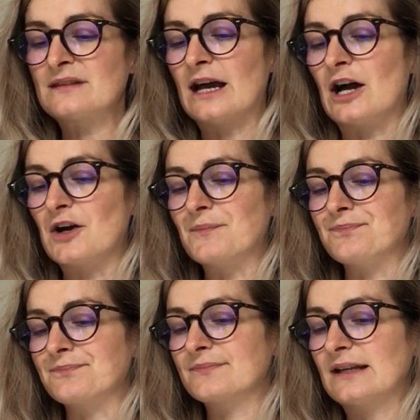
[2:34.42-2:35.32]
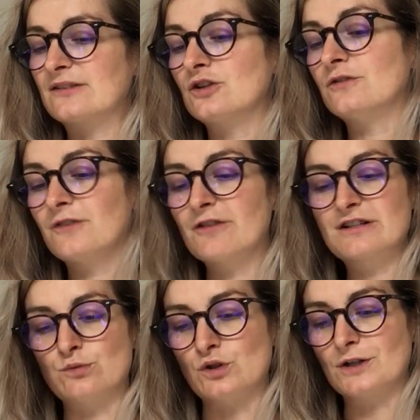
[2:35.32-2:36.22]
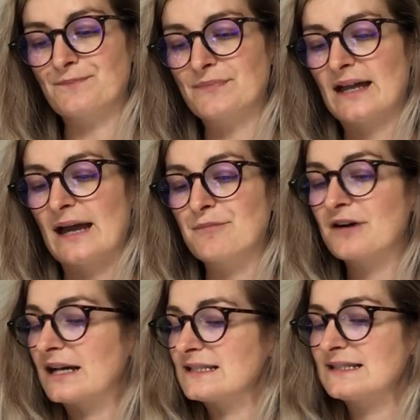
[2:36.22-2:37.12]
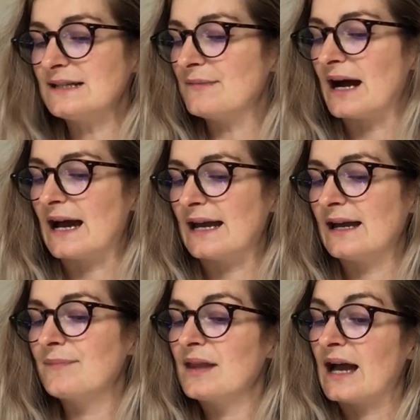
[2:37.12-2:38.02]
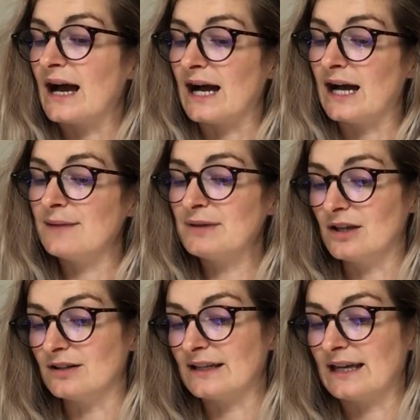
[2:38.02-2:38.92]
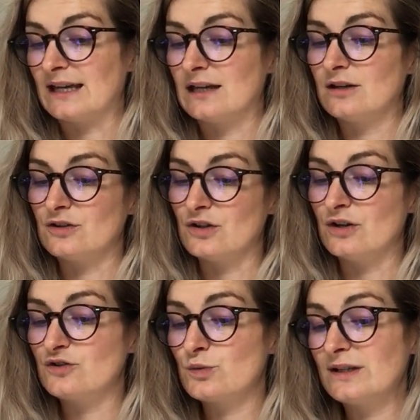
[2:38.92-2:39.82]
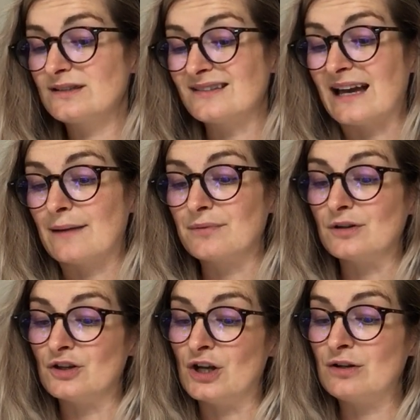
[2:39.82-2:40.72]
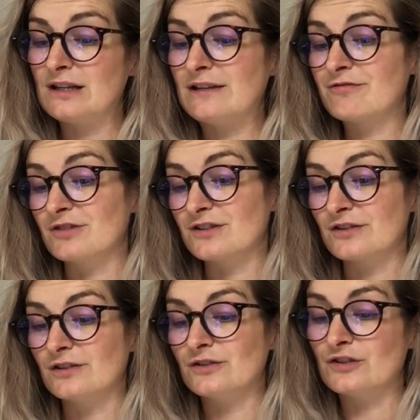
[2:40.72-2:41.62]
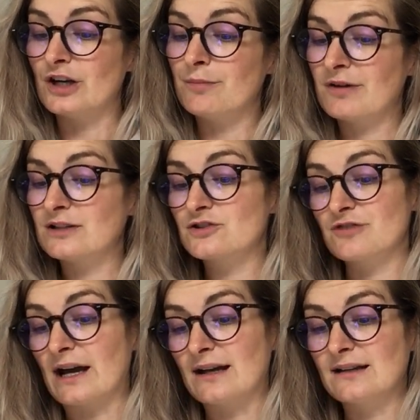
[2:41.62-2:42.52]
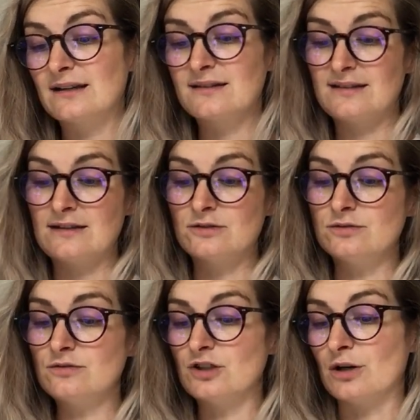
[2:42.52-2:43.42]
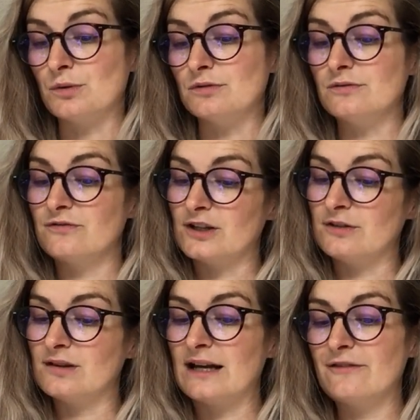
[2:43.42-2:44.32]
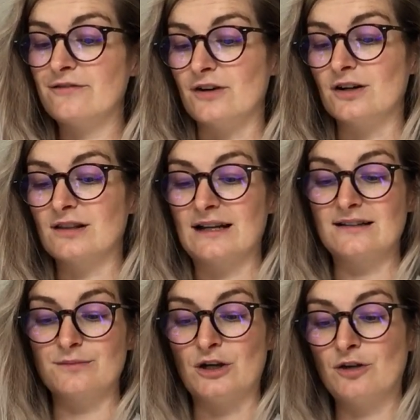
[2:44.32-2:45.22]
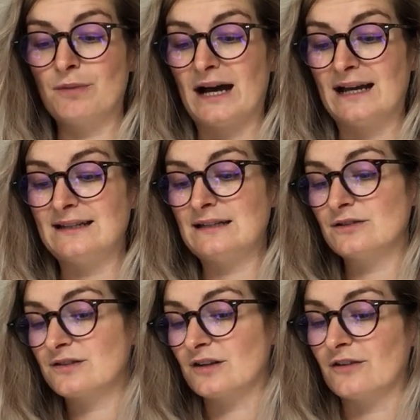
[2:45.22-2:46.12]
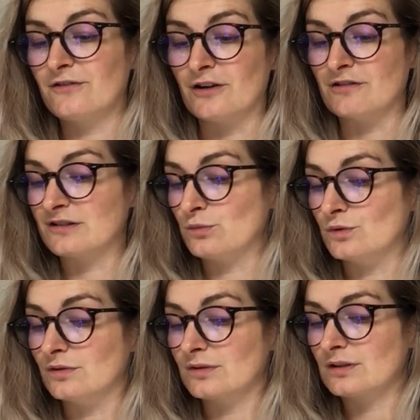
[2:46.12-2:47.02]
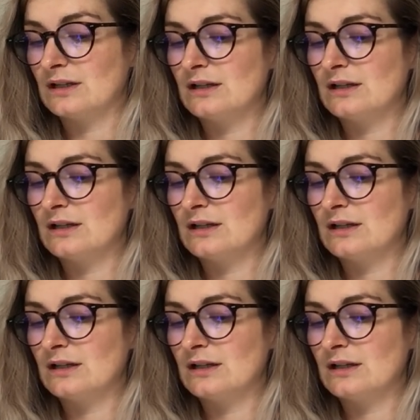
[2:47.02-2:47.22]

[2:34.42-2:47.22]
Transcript: It's called Forest Walk. I'm practicing my I belong here, no twig snap, no leaf rustle, no branch crack, see all, know all, float like fog, like smoke, pine needle soft forest walk.